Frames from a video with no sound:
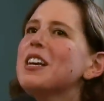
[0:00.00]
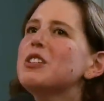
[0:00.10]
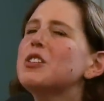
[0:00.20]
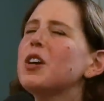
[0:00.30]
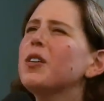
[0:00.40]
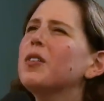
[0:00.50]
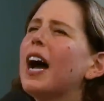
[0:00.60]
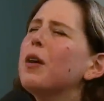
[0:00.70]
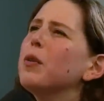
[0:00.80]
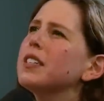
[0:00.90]
So
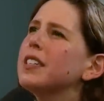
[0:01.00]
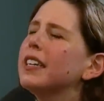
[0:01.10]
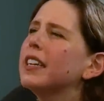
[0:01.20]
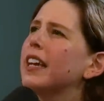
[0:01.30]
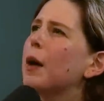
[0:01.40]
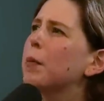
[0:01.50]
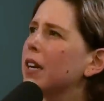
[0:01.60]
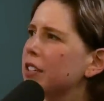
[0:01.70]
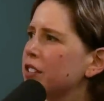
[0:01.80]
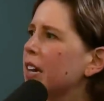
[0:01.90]
I worked at yeah,
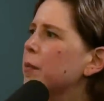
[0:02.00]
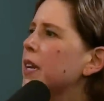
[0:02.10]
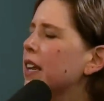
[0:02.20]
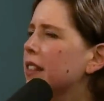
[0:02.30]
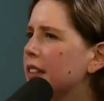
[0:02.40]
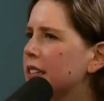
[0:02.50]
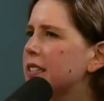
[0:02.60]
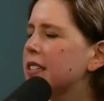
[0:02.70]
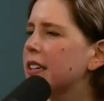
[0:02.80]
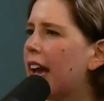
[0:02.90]
production company and then
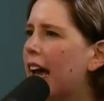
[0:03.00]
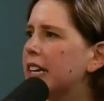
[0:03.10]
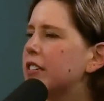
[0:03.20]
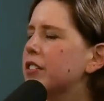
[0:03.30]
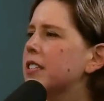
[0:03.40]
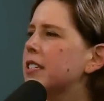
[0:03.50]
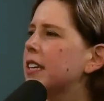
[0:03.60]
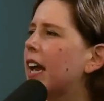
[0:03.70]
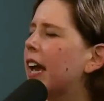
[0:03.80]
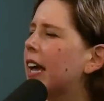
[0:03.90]
this ad
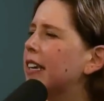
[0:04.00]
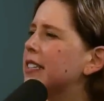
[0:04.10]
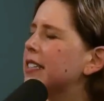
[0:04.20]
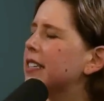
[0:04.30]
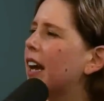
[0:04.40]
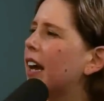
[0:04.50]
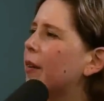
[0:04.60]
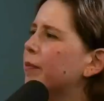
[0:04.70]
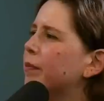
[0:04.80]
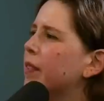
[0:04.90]
agency and
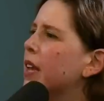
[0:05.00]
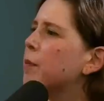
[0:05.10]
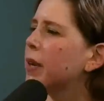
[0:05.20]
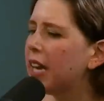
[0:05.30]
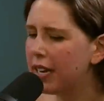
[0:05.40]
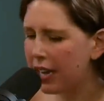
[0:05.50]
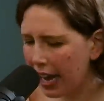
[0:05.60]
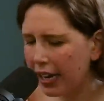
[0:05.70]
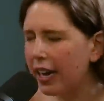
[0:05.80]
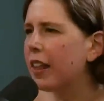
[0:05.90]
um but at
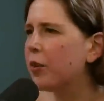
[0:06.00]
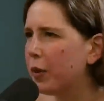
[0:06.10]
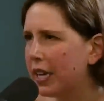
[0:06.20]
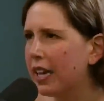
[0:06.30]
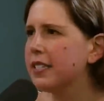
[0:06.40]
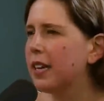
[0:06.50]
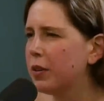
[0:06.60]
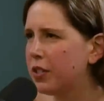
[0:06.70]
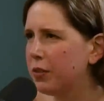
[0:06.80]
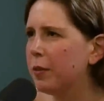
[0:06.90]
night and on the weekends I
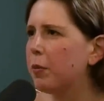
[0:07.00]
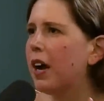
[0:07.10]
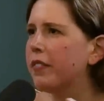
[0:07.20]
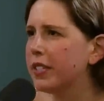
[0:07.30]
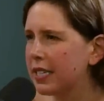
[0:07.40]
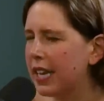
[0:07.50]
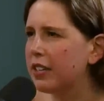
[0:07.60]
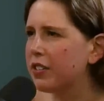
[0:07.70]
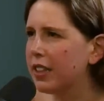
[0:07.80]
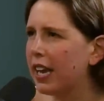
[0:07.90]
would do improv and
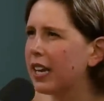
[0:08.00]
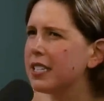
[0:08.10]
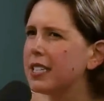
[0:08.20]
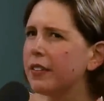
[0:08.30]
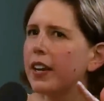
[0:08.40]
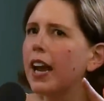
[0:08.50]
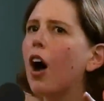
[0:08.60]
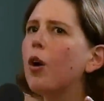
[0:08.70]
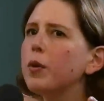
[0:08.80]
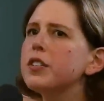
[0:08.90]
sketch and that kind of stuff and I
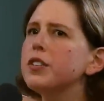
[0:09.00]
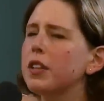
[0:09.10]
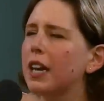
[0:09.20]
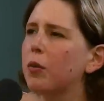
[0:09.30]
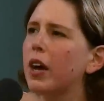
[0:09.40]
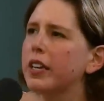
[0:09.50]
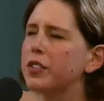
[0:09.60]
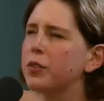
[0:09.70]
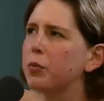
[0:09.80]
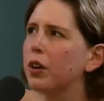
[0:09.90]
always knew that I
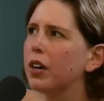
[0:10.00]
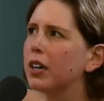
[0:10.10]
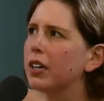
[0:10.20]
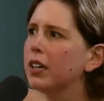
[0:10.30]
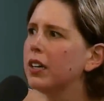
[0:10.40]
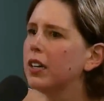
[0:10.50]
wanted to work